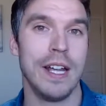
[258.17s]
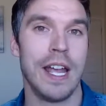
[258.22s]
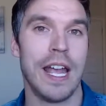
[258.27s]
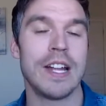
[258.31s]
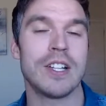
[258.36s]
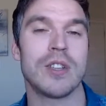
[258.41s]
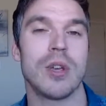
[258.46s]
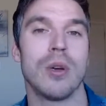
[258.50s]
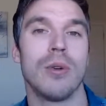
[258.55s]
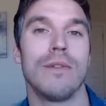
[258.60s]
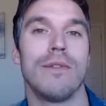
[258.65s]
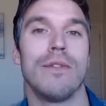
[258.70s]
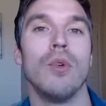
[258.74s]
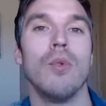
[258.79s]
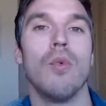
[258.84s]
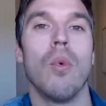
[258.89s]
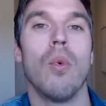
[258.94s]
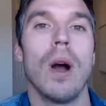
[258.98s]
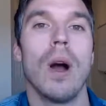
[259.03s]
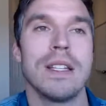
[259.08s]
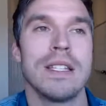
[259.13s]
And so if you
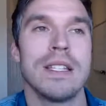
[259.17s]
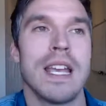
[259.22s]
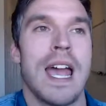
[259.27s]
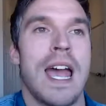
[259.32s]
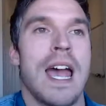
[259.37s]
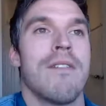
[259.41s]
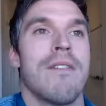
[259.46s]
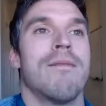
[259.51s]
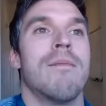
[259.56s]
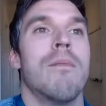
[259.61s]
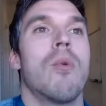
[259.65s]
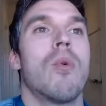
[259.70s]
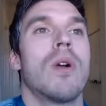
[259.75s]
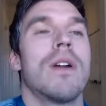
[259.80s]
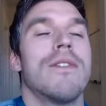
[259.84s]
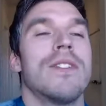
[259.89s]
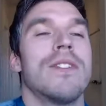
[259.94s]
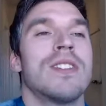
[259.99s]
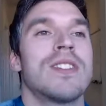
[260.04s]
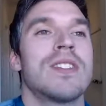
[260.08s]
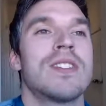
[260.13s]
want to have more
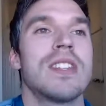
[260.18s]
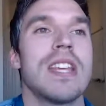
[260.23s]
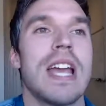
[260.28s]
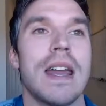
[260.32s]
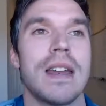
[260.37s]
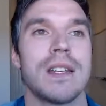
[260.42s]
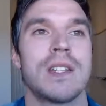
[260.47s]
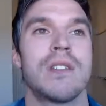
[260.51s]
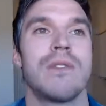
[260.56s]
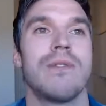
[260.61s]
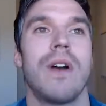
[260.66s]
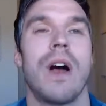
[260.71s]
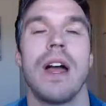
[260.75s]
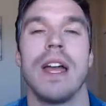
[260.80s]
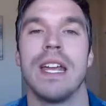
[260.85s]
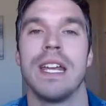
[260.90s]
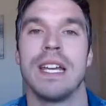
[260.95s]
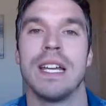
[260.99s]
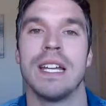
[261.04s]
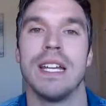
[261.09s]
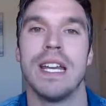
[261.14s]
of a
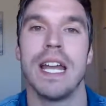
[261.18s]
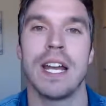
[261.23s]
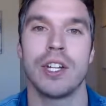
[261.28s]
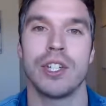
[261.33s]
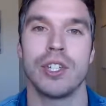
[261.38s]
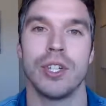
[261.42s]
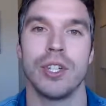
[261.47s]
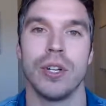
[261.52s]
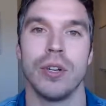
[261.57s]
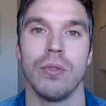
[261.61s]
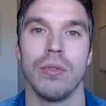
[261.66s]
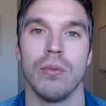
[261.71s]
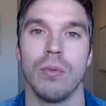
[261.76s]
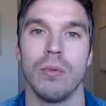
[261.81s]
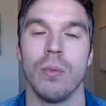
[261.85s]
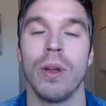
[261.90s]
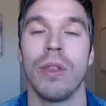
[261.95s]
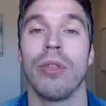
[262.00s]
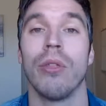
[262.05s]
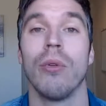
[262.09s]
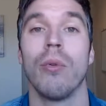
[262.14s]
satisfying connection
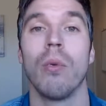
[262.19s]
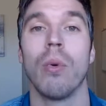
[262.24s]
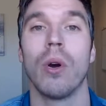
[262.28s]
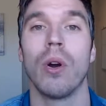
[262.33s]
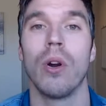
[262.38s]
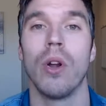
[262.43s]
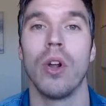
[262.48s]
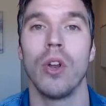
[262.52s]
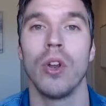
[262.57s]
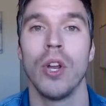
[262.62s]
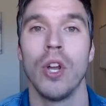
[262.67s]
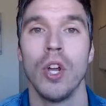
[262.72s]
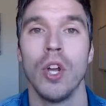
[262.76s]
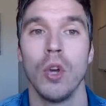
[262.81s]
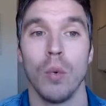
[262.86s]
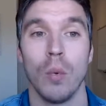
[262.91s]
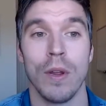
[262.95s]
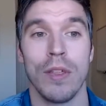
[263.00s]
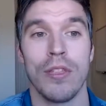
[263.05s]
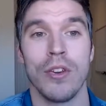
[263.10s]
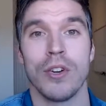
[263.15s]
with the world,
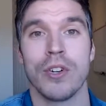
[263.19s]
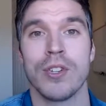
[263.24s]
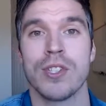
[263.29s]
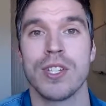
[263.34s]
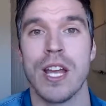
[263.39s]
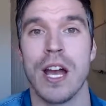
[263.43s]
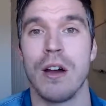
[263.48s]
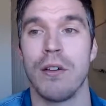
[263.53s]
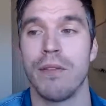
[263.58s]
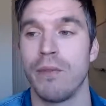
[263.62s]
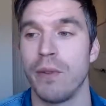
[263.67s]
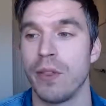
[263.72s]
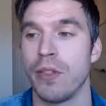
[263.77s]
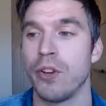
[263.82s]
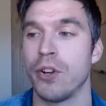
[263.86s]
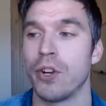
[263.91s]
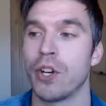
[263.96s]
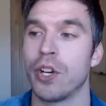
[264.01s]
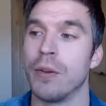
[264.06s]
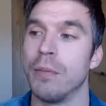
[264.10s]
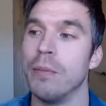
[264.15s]
with yourself, with
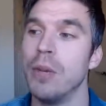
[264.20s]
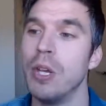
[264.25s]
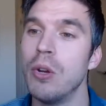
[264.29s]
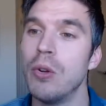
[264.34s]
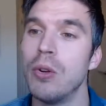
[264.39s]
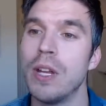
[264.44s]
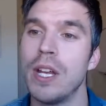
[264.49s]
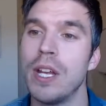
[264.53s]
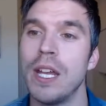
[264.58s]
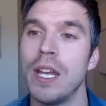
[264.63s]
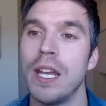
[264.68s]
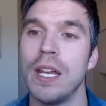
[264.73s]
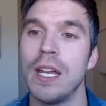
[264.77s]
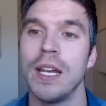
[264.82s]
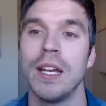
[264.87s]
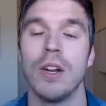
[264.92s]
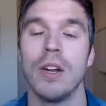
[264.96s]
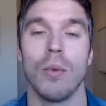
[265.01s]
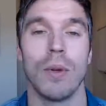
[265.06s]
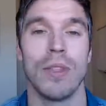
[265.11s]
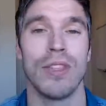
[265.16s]
your community,
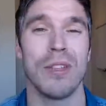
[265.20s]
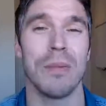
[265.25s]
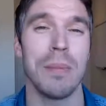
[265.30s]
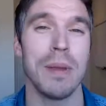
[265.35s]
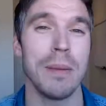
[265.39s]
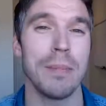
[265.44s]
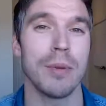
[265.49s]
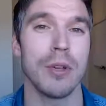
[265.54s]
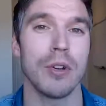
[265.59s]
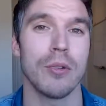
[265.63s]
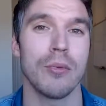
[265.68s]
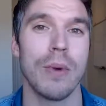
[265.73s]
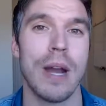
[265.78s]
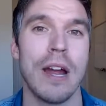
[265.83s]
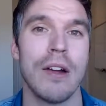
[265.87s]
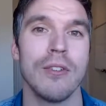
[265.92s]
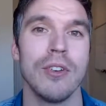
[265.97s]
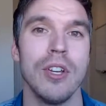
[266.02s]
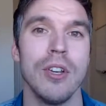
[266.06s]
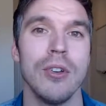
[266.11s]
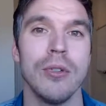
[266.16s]
with the people
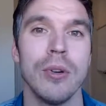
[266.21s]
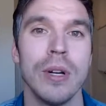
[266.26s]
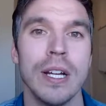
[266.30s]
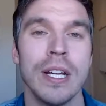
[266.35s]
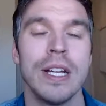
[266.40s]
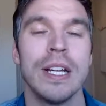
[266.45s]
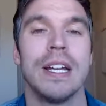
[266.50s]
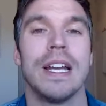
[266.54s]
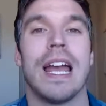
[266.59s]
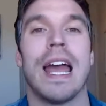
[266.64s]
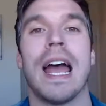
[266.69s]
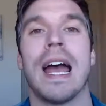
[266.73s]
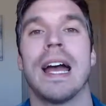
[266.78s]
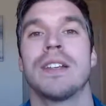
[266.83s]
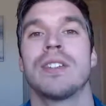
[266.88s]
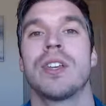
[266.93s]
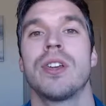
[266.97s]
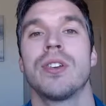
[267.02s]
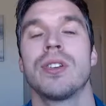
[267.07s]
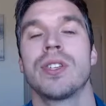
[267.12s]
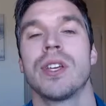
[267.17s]
around you,
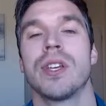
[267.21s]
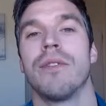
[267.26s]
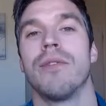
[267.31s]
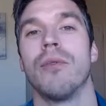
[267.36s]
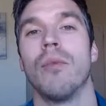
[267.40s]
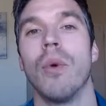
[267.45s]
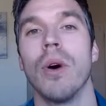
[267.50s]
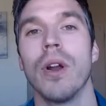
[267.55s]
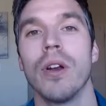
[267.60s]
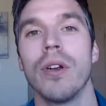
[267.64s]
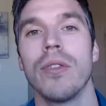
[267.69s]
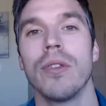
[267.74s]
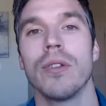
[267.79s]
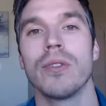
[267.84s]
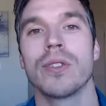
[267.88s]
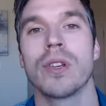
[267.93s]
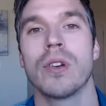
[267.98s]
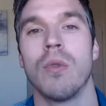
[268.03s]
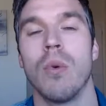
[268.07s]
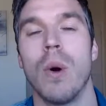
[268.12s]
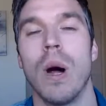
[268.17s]
ask yourself, what are
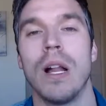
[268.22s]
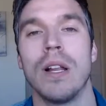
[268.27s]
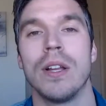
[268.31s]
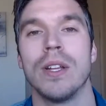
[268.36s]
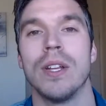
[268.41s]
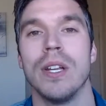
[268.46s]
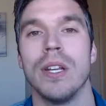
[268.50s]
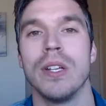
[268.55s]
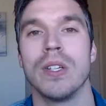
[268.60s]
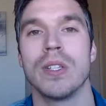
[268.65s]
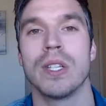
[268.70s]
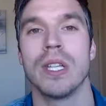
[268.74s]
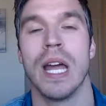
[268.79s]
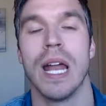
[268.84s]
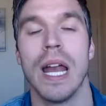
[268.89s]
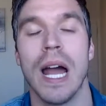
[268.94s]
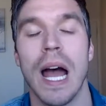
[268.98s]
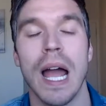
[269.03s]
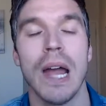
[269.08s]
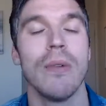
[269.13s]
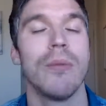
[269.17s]
those qualities
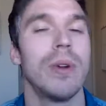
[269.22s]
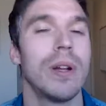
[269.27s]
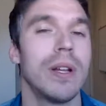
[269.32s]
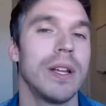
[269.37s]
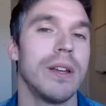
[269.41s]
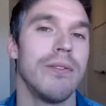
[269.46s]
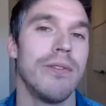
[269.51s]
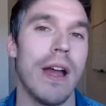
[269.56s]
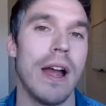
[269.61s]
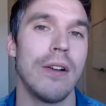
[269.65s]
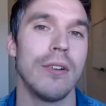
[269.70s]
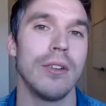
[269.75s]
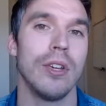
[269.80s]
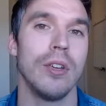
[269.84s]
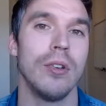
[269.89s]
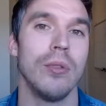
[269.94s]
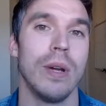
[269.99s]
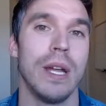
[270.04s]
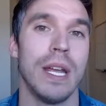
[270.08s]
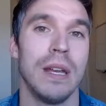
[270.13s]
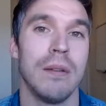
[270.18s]
that I really
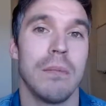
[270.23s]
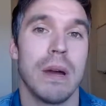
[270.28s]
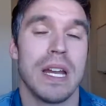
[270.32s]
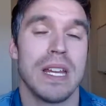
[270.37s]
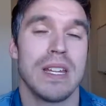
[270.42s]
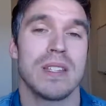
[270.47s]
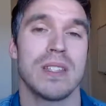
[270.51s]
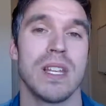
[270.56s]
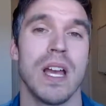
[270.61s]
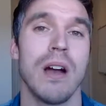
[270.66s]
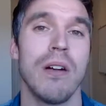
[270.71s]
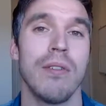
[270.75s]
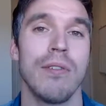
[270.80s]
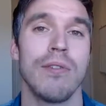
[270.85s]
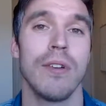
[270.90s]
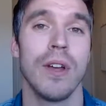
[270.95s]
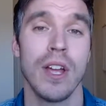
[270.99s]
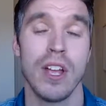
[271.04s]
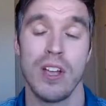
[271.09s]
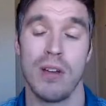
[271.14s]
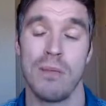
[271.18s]
value in myself?
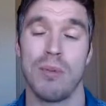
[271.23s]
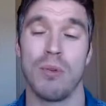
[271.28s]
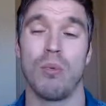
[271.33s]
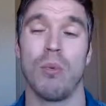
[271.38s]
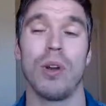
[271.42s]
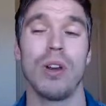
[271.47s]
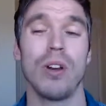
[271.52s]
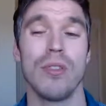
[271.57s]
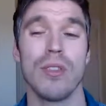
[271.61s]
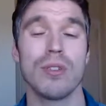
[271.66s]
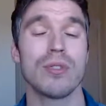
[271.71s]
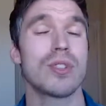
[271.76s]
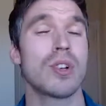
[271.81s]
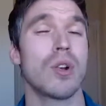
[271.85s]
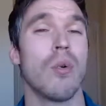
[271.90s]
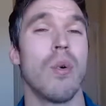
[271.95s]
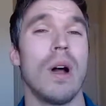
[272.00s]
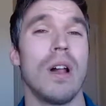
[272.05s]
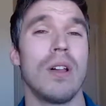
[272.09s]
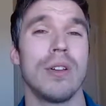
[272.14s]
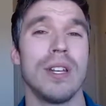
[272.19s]
But what are those
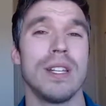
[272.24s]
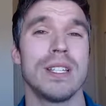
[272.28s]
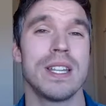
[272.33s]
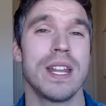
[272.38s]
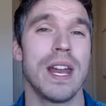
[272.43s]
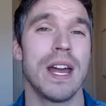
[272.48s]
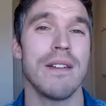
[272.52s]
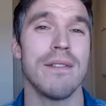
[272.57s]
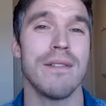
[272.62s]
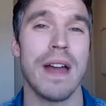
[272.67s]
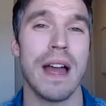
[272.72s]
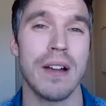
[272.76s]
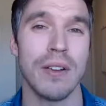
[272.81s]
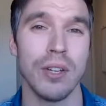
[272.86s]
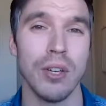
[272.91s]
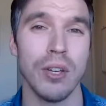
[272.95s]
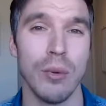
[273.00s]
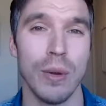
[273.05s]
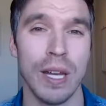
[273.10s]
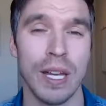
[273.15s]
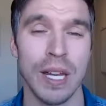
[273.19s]
qualities that I
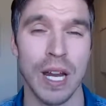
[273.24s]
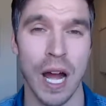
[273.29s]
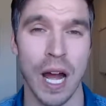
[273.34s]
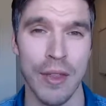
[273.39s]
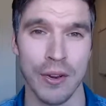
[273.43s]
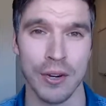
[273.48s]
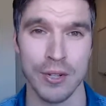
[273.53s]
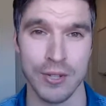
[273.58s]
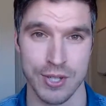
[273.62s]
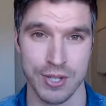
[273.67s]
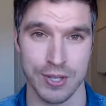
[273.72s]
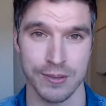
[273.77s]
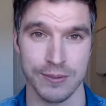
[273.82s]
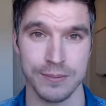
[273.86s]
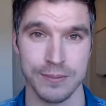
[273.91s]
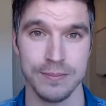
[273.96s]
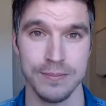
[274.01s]
value in others?